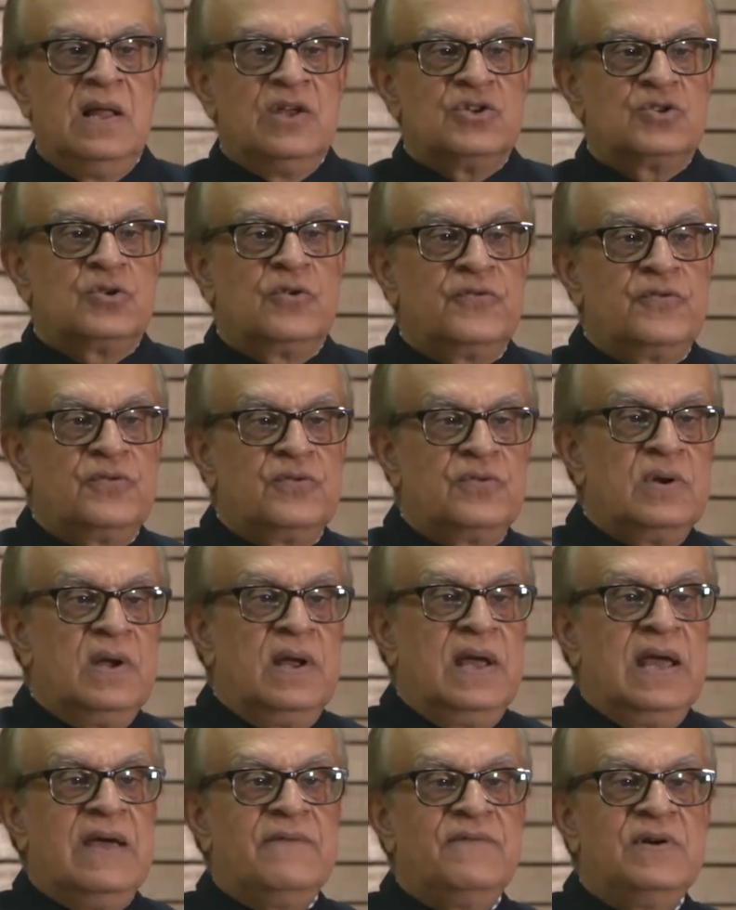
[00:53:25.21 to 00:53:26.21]
So
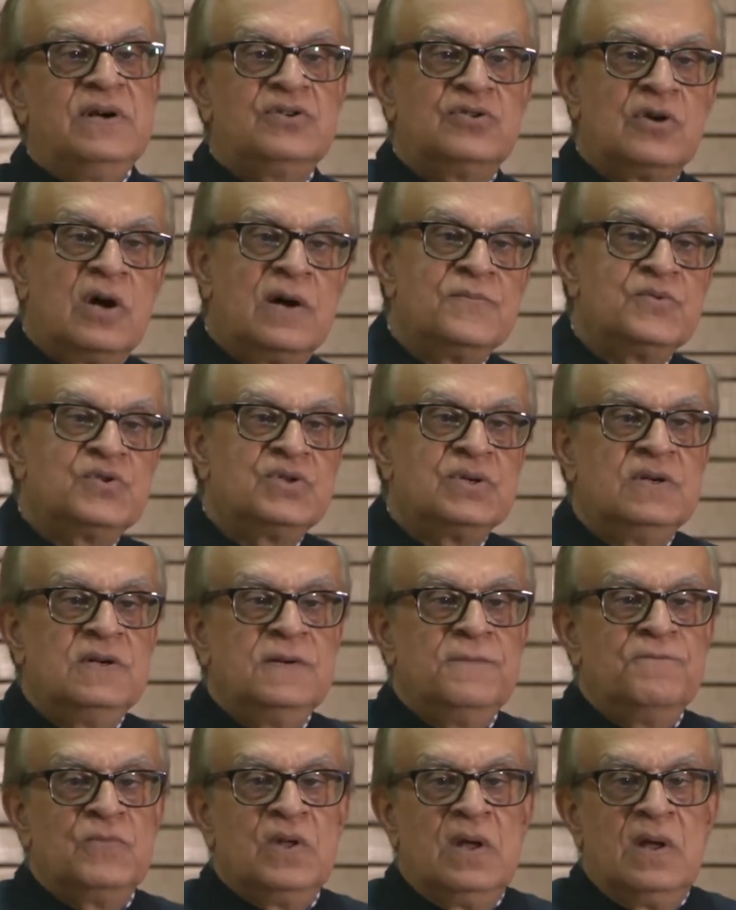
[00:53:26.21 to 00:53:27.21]
Owen Thompson
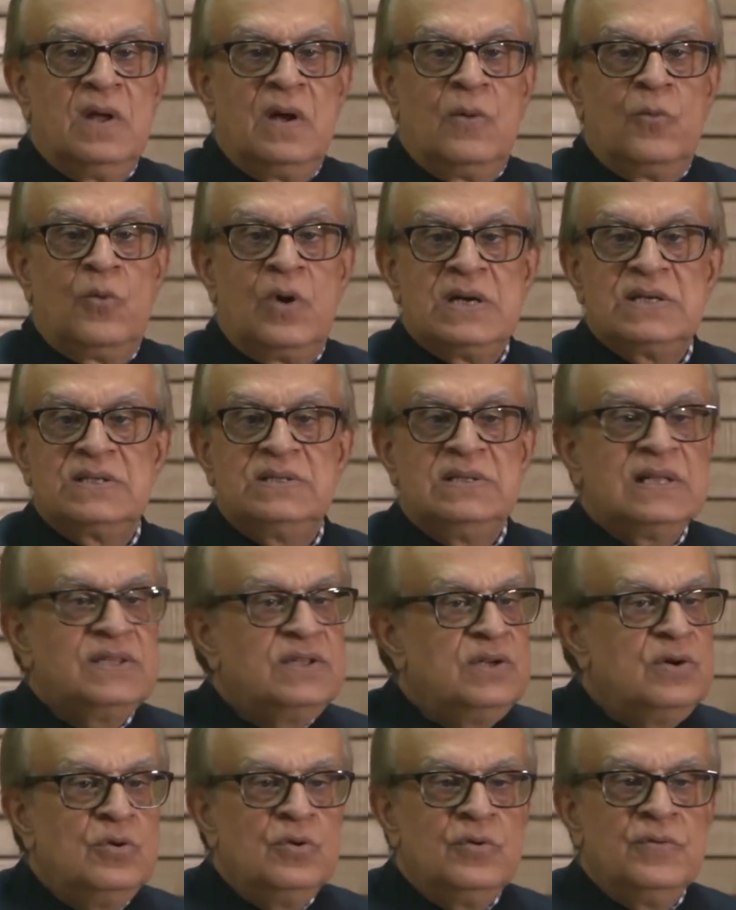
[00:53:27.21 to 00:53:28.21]
wants
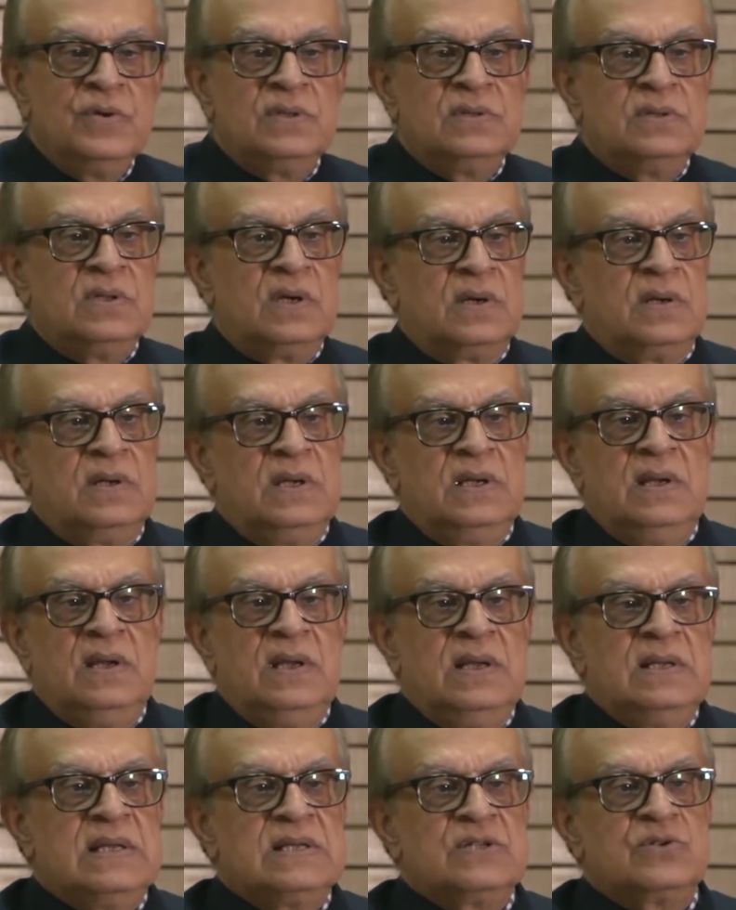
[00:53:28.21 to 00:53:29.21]
nothing to do with he